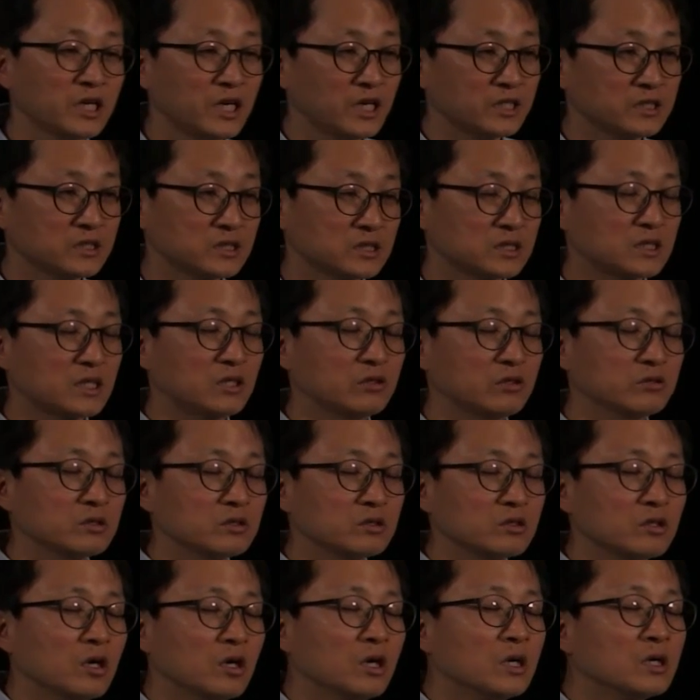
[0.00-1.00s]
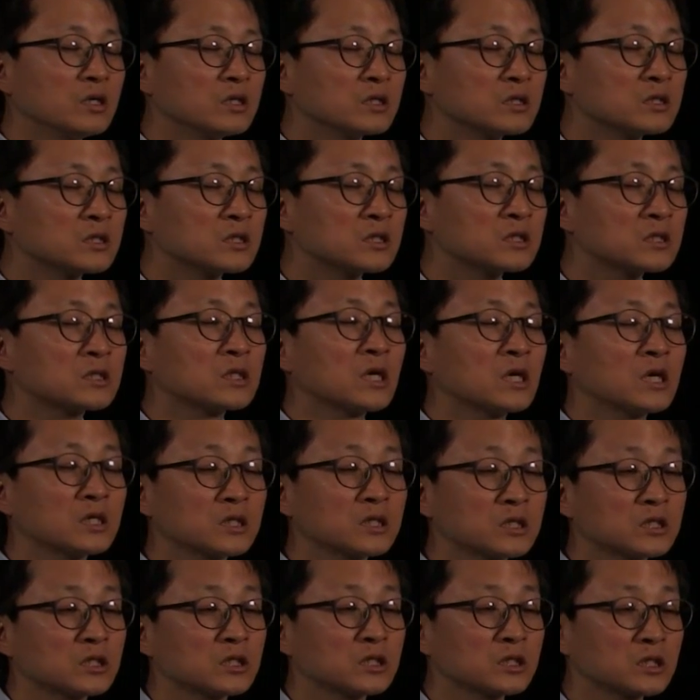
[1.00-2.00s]
S sound. So
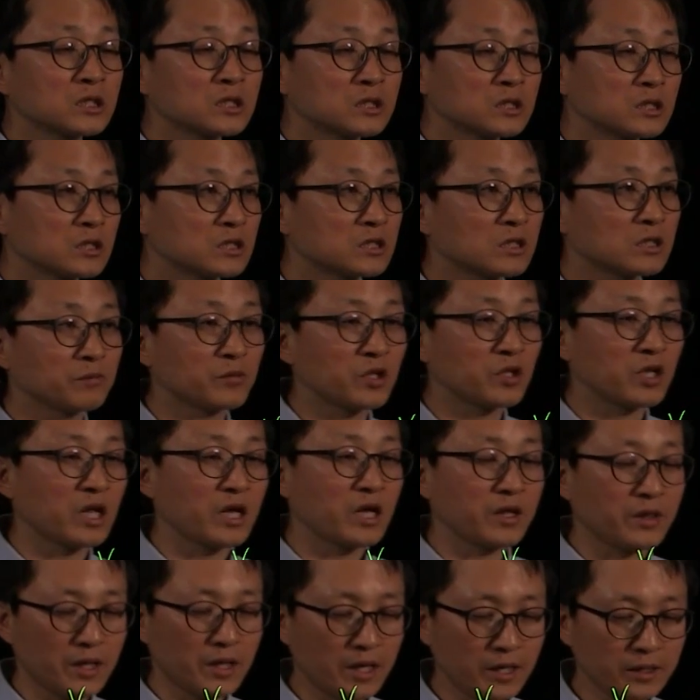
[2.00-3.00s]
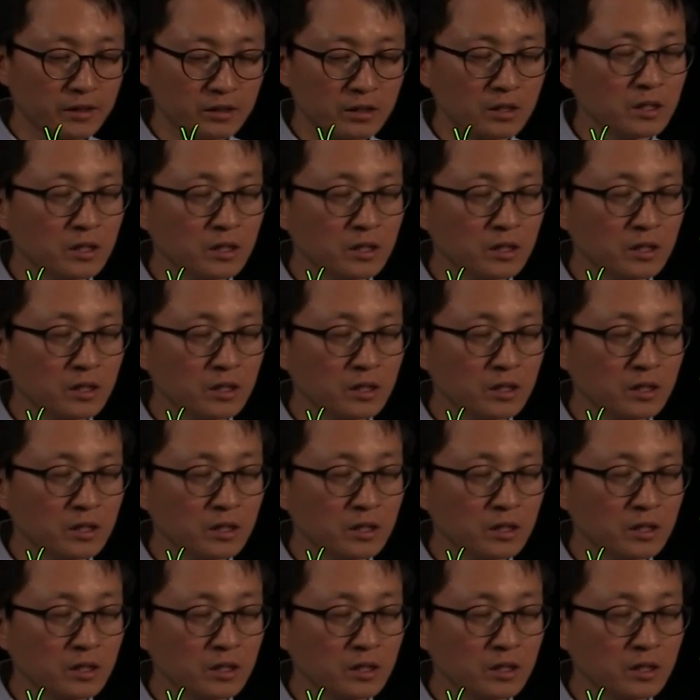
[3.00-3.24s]
something like that.